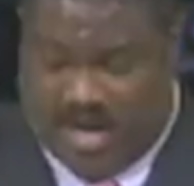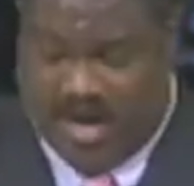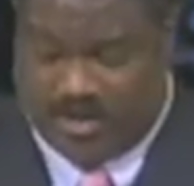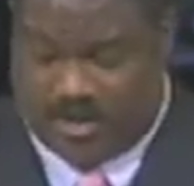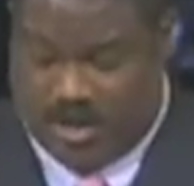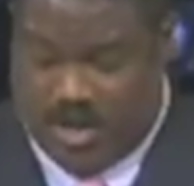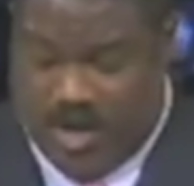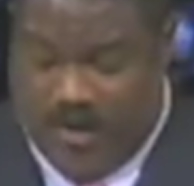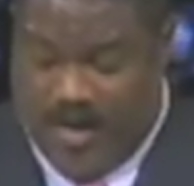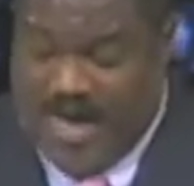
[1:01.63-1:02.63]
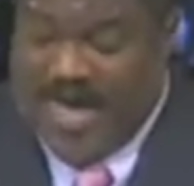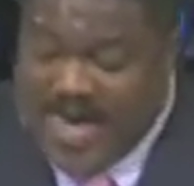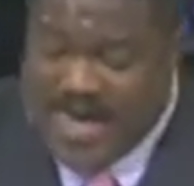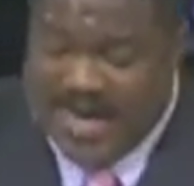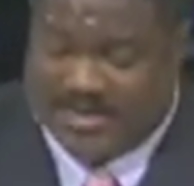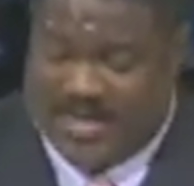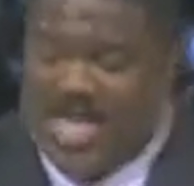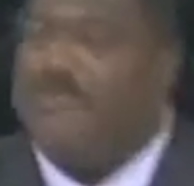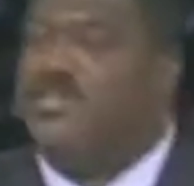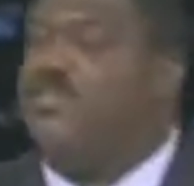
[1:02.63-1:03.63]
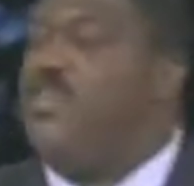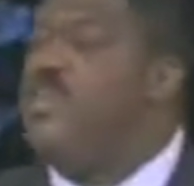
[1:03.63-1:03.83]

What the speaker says: is. He is the image of the